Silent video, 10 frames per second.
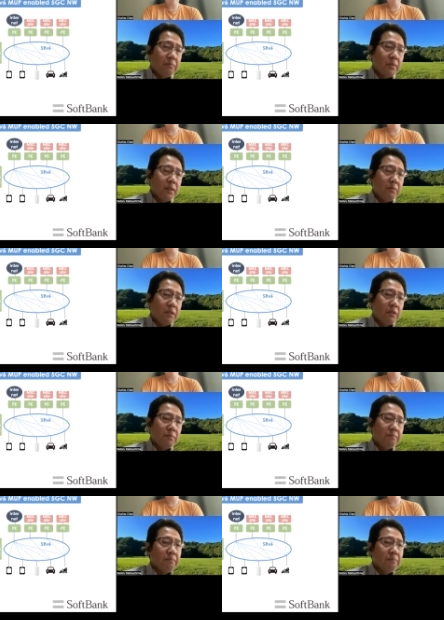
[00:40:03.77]
with
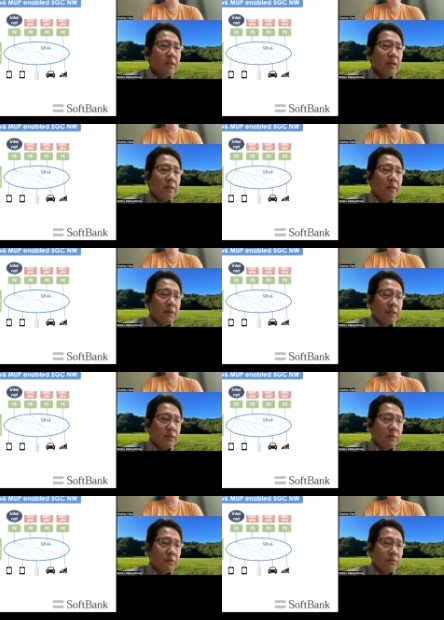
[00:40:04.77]
much
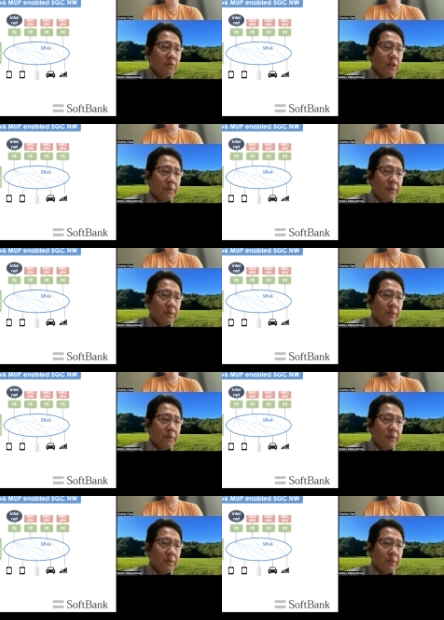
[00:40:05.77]
cost saving